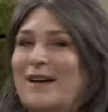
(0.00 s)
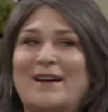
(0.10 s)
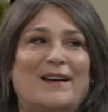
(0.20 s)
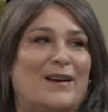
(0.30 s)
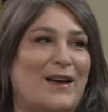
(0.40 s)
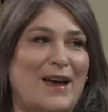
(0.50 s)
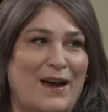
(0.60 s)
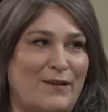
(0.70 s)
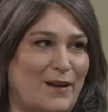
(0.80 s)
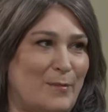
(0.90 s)

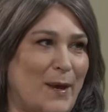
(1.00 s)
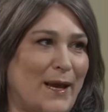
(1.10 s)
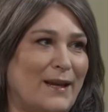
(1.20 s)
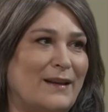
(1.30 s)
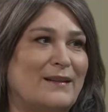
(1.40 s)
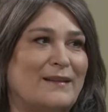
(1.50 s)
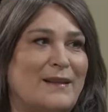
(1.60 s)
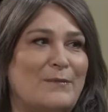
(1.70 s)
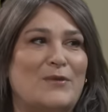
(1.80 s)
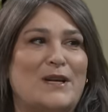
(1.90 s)
Harry and Meghan
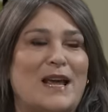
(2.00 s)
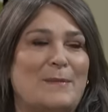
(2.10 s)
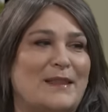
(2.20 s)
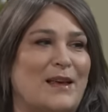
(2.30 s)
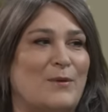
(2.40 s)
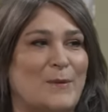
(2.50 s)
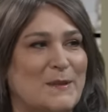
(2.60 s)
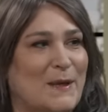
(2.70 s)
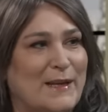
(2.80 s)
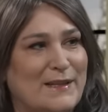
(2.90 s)
and them renaming their
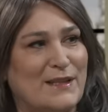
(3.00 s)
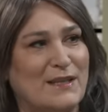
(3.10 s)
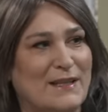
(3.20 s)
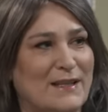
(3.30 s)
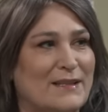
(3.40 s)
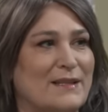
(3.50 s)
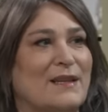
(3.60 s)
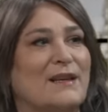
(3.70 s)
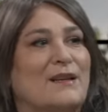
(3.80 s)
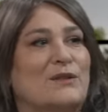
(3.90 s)
website
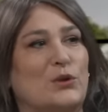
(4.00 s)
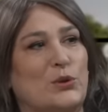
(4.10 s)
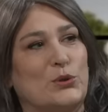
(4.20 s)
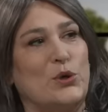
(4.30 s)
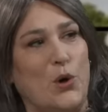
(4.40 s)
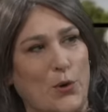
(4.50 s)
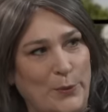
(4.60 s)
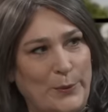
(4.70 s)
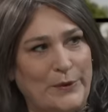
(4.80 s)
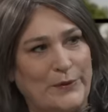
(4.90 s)

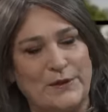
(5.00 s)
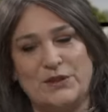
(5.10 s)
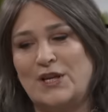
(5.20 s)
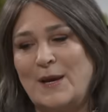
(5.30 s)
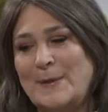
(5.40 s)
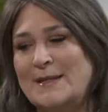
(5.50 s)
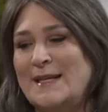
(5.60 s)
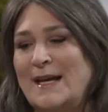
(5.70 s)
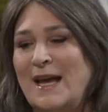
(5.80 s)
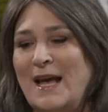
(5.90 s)
sussex.com rather
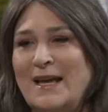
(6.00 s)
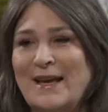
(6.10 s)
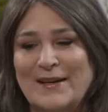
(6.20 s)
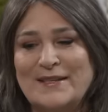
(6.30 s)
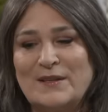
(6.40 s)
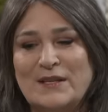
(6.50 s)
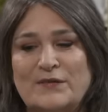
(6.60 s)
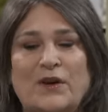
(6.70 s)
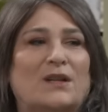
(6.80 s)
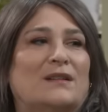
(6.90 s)
shamelessly. Yeah,
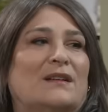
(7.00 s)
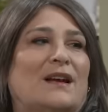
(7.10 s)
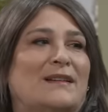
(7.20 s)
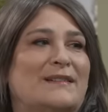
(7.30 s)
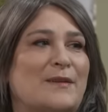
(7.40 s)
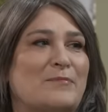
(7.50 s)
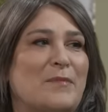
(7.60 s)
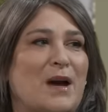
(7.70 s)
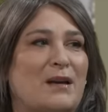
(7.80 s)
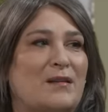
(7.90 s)
it's fun, and
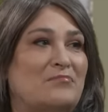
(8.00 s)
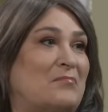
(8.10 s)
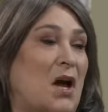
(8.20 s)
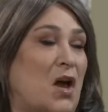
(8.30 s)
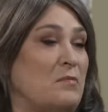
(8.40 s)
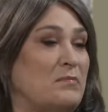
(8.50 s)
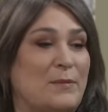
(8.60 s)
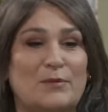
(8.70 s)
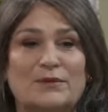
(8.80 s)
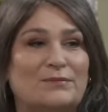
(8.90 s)
I hope
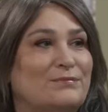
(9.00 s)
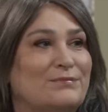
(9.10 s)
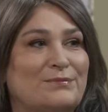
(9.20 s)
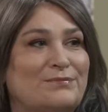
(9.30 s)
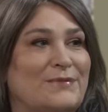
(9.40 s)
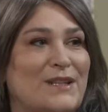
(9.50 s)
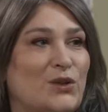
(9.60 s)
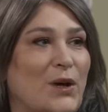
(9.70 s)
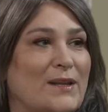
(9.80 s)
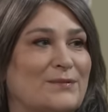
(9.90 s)
people
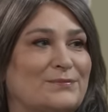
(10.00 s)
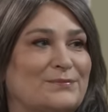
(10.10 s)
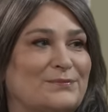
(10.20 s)
enjoy it.